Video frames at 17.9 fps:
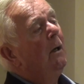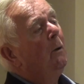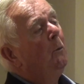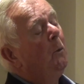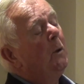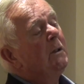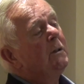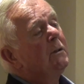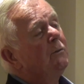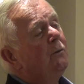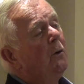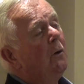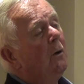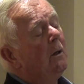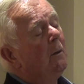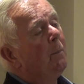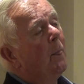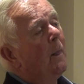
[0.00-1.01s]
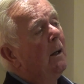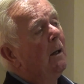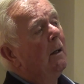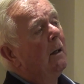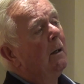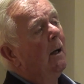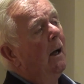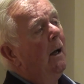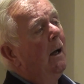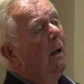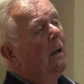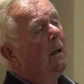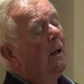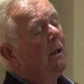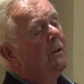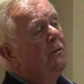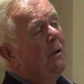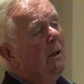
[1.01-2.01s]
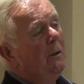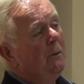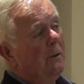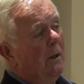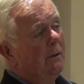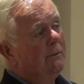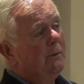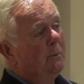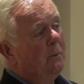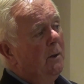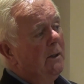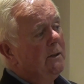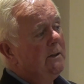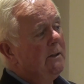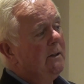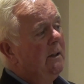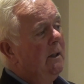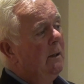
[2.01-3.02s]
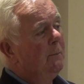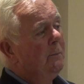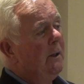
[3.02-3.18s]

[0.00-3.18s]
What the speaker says: which is for children of the Protestant